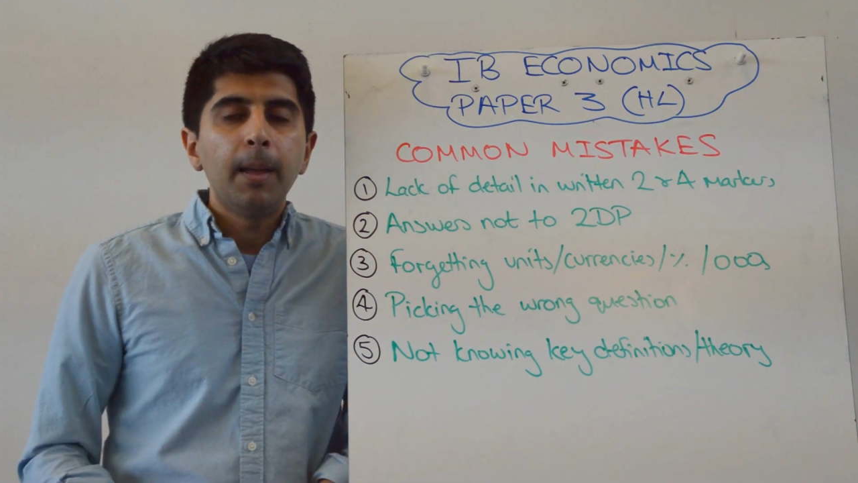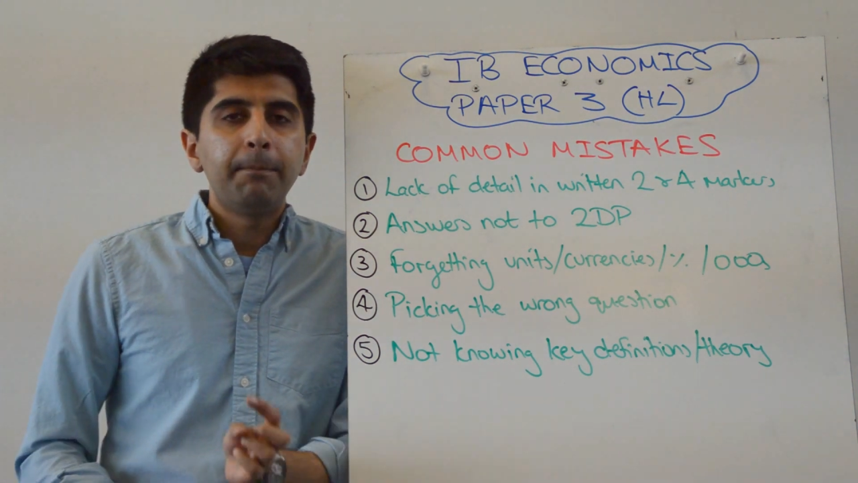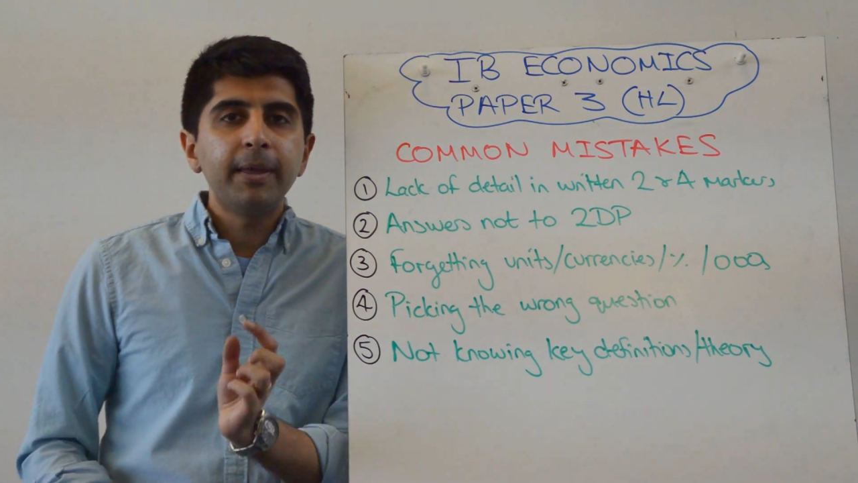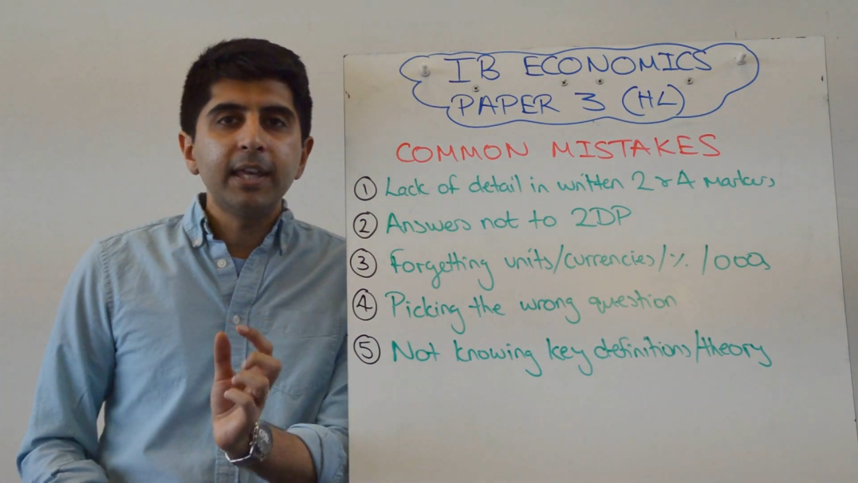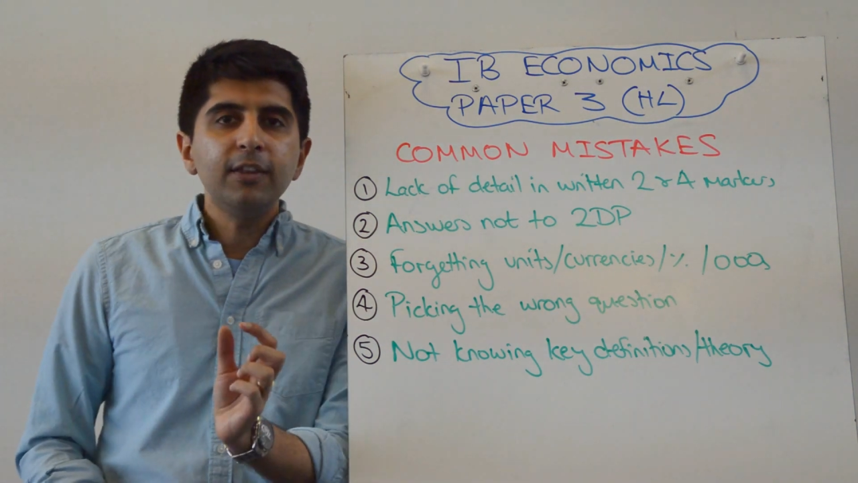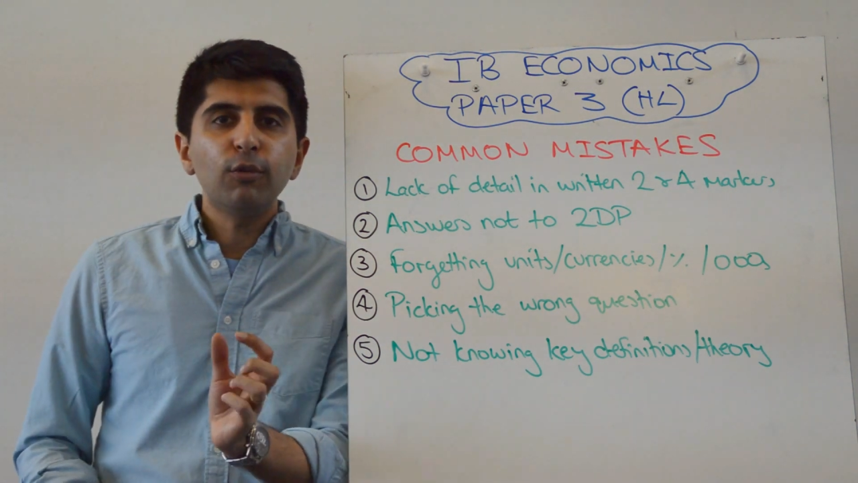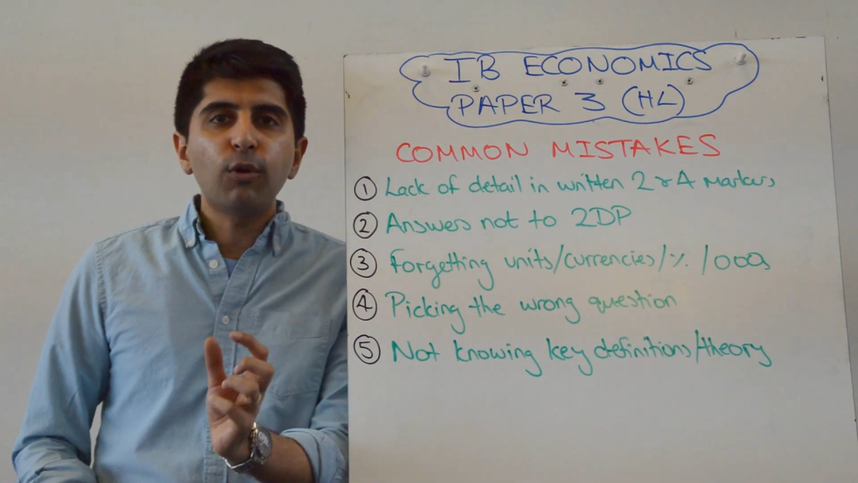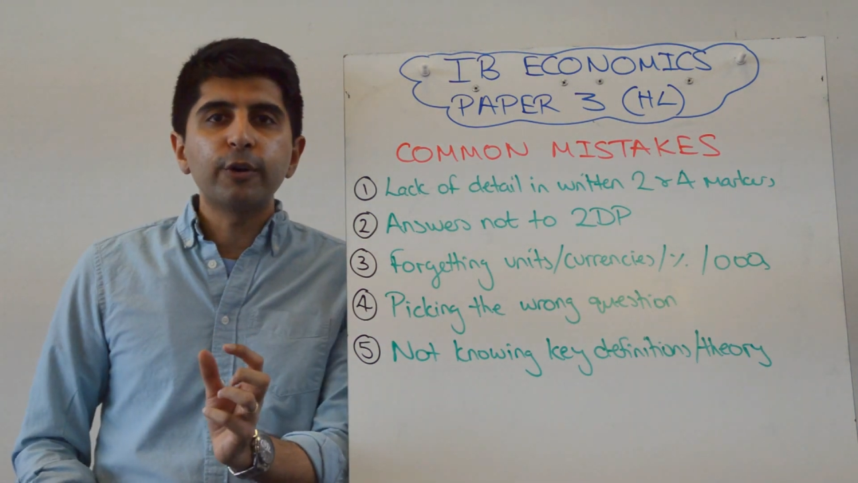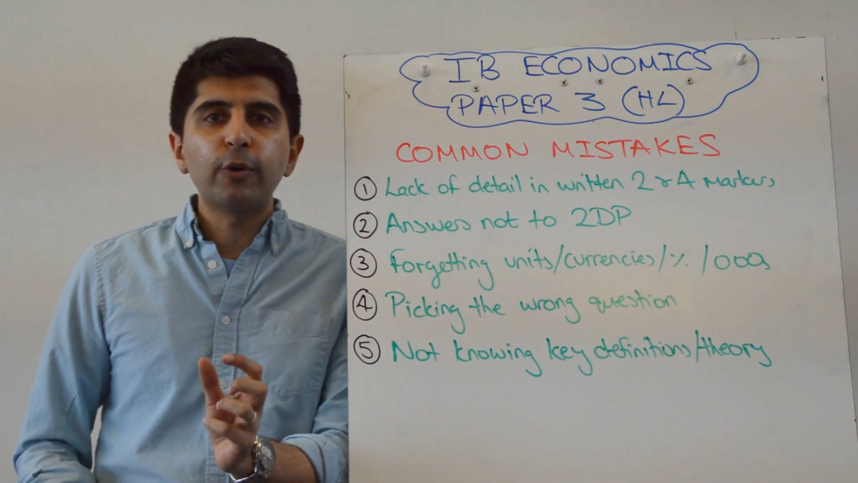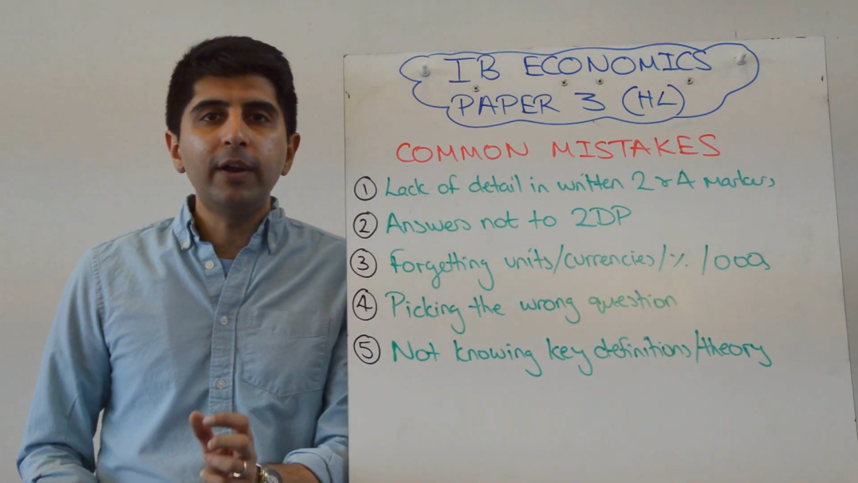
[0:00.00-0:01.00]
Picking the
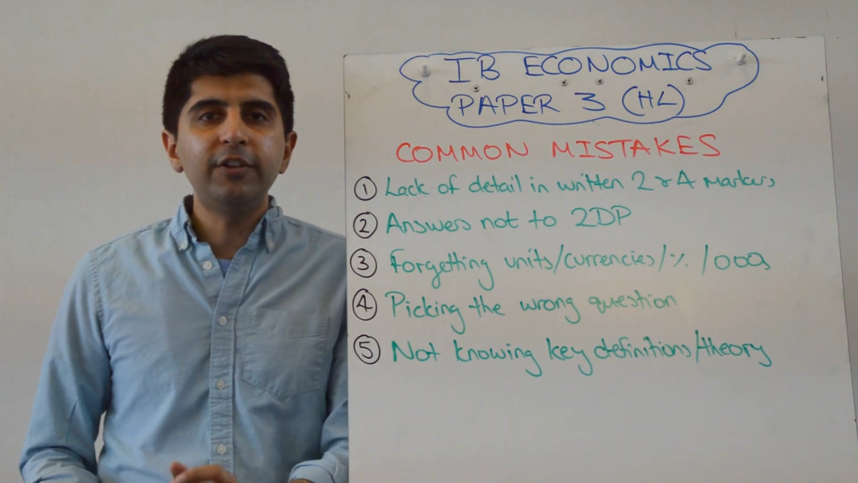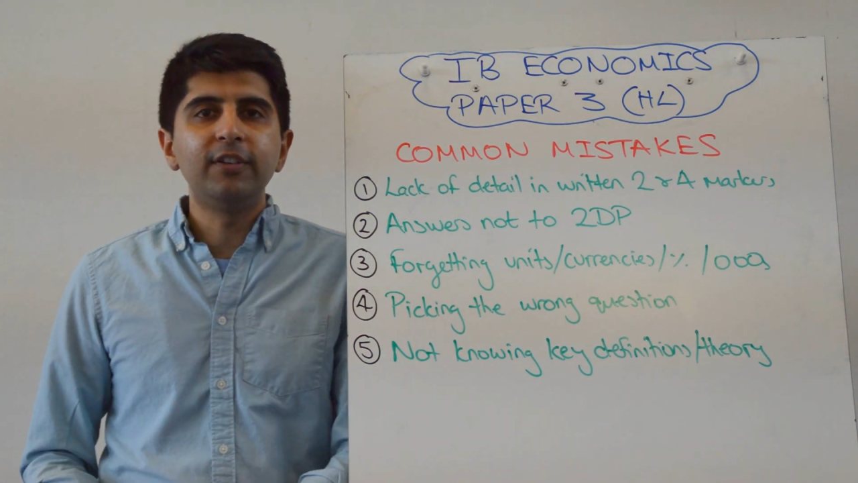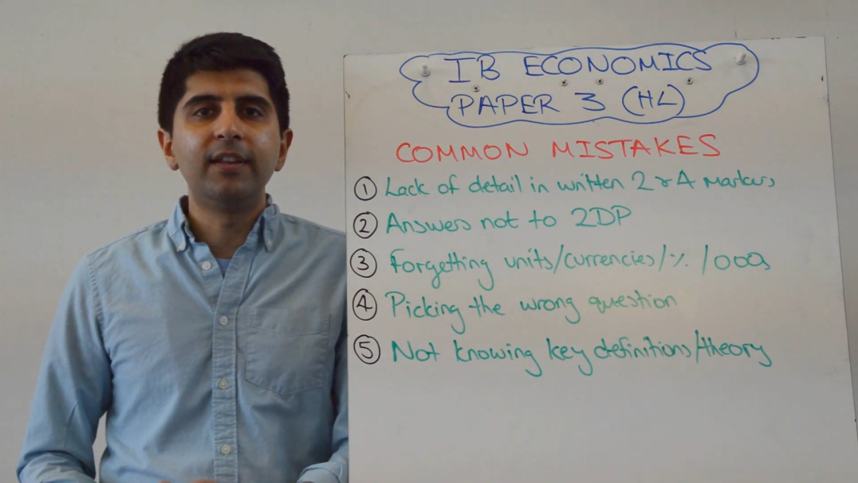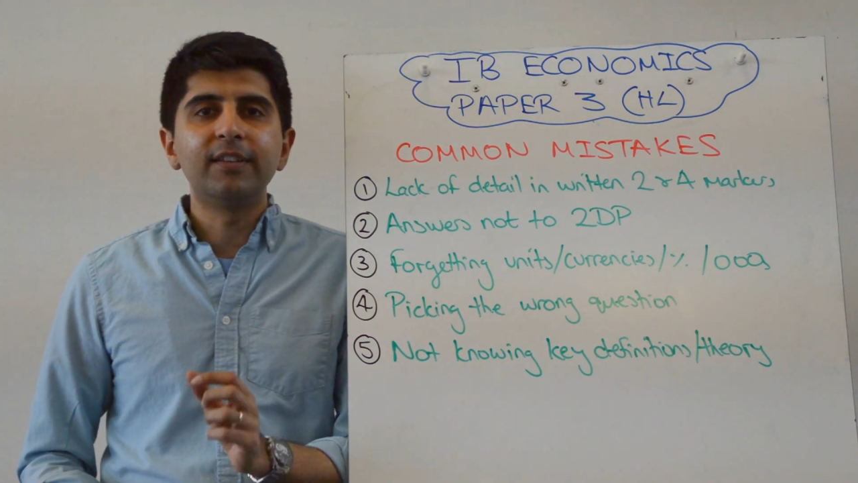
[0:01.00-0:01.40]
wrong question is